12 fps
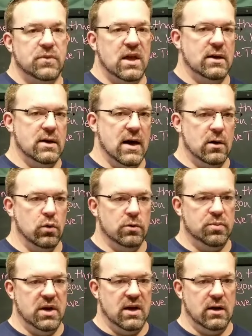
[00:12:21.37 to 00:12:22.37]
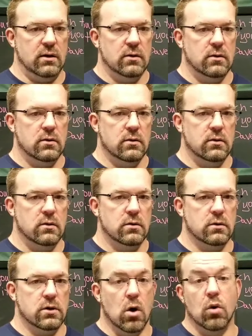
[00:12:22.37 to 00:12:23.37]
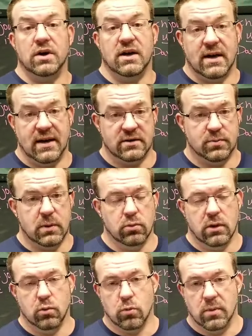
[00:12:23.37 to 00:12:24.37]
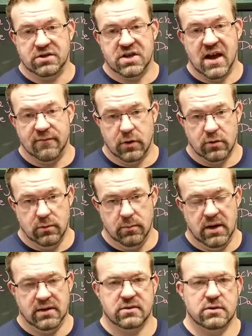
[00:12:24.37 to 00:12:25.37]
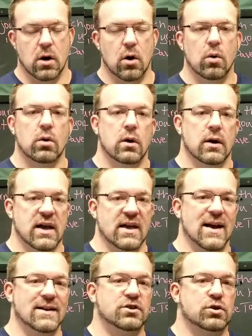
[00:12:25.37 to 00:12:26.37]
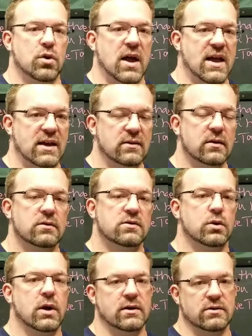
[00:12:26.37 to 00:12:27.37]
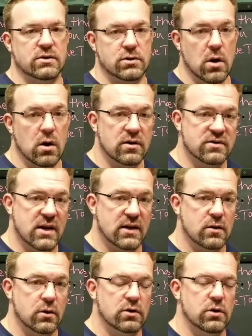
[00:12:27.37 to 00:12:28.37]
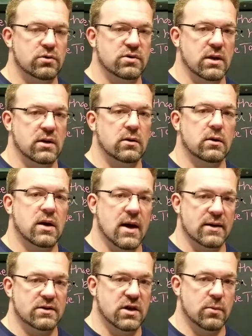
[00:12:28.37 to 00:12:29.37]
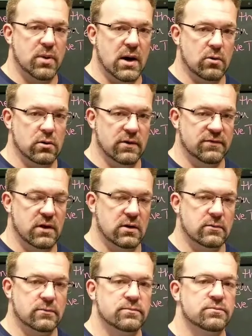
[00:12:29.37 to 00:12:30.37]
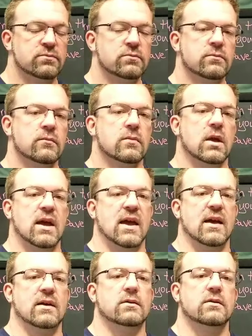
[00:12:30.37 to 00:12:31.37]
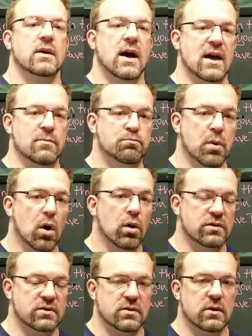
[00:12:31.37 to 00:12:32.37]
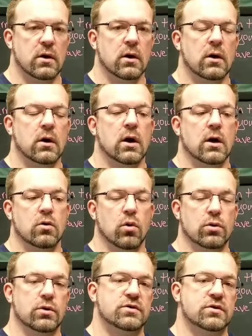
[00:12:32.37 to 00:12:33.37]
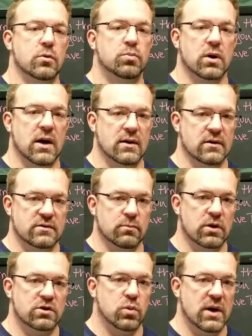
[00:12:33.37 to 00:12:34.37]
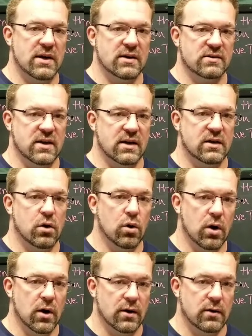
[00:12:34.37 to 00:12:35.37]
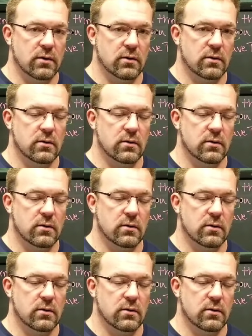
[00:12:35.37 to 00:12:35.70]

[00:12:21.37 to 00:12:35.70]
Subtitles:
And I would be going against people that were much heavier than me. So again, I trained to get as strong as I could using conjugate powerlifting, and I bulked in order to put on as much weight as I could